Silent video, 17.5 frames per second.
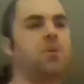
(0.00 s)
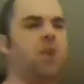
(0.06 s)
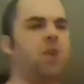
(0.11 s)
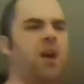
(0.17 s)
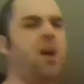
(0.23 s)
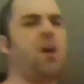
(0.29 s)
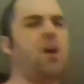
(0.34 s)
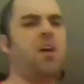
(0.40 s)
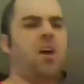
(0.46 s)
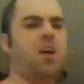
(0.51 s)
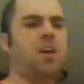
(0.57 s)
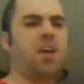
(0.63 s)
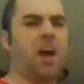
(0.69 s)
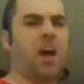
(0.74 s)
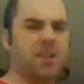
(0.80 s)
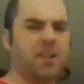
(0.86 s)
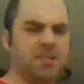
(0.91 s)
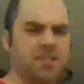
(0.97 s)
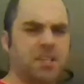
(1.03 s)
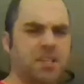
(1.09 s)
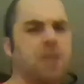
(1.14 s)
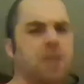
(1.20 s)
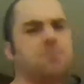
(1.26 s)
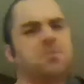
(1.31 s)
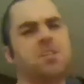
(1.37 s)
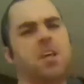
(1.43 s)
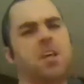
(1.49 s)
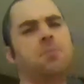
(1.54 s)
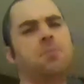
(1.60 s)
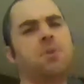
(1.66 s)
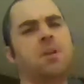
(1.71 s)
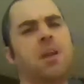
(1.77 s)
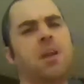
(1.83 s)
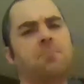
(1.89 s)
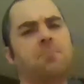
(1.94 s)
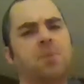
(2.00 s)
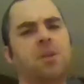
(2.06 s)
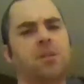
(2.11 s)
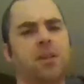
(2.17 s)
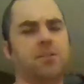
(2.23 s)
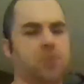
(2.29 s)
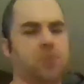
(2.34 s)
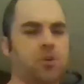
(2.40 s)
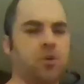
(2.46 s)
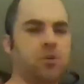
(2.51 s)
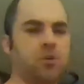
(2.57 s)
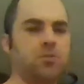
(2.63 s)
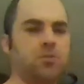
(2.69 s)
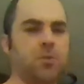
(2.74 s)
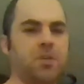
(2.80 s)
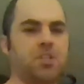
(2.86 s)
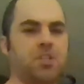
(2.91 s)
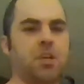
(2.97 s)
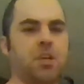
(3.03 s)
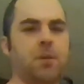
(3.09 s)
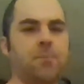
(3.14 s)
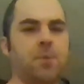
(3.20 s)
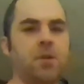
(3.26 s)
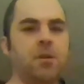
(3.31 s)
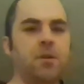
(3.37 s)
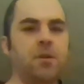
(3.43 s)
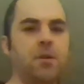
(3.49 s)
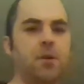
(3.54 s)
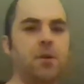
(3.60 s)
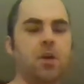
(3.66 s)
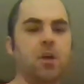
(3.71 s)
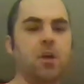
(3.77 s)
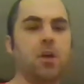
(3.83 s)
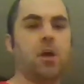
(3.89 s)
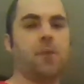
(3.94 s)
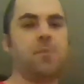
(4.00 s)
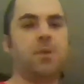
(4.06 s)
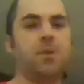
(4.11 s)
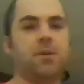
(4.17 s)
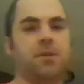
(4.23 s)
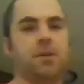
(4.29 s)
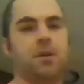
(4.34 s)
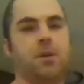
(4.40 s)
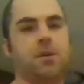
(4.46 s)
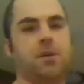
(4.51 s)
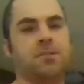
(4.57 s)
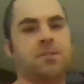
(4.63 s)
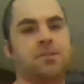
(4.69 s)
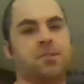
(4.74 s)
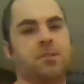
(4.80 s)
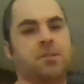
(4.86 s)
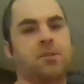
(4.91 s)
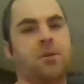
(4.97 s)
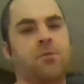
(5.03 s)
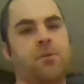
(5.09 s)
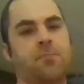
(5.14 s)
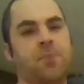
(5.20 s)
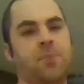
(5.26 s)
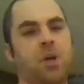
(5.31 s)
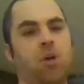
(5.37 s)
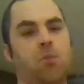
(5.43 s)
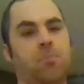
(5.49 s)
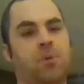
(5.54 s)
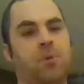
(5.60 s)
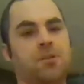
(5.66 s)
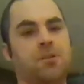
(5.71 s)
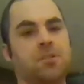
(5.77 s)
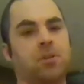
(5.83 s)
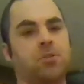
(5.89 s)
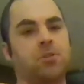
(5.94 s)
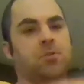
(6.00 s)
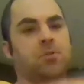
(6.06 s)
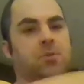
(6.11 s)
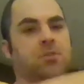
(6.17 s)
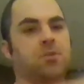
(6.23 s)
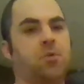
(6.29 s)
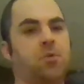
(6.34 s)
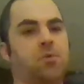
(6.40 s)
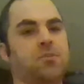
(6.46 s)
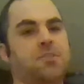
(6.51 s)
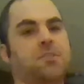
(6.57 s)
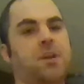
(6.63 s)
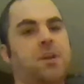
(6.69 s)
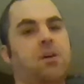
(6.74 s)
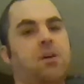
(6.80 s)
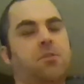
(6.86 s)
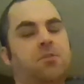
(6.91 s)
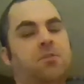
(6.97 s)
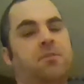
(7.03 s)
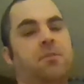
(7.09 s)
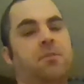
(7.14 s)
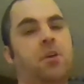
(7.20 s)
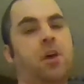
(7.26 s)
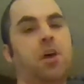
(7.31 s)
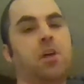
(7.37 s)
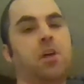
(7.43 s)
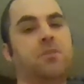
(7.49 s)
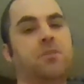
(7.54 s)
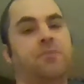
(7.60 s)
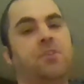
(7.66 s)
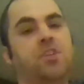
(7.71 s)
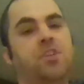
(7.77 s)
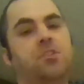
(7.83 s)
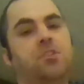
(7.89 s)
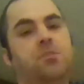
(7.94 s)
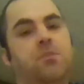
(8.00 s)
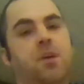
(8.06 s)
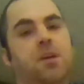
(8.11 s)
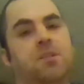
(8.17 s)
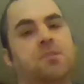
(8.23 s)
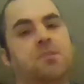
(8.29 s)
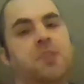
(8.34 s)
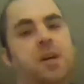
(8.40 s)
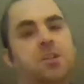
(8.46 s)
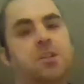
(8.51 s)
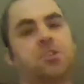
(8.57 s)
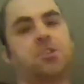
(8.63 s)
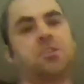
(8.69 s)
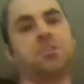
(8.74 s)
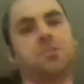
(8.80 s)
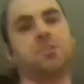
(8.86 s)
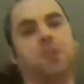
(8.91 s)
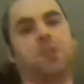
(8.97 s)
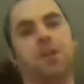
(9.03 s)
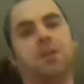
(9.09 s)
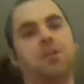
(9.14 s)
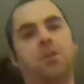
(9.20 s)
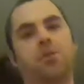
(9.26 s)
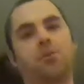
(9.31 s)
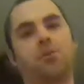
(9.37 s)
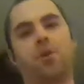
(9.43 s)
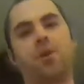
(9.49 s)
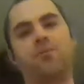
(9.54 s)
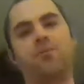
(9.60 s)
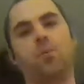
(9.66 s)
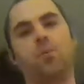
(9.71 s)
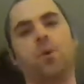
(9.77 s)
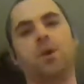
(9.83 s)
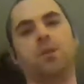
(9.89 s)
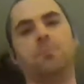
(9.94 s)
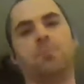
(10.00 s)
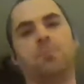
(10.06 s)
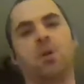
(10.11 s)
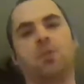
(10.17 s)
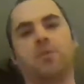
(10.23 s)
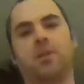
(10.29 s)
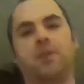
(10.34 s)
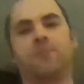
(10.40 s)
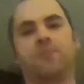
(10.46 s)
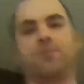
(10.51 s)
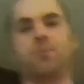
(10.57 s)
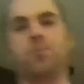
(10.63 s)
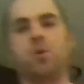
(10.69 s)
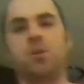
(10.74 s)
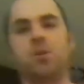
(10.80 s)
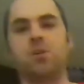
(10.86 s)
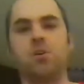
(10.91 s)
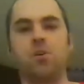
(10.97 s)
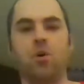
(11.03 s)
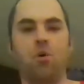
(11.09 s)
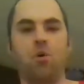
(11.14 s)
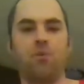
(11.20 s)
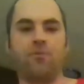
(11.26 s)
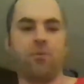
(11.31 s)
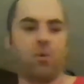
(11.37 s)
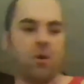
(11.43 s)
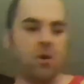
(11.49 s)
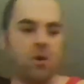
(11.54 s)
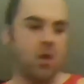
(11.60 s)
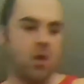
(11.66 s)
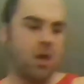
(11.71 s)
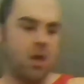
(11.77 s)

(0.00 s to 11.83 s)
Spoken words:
Or, yeah, I could see Kip Sabian being like the cruiserweight champion. I mean, it's another belt, but it's also its own style and division, right? It's not just like another heavyweight belt that everyone could go for.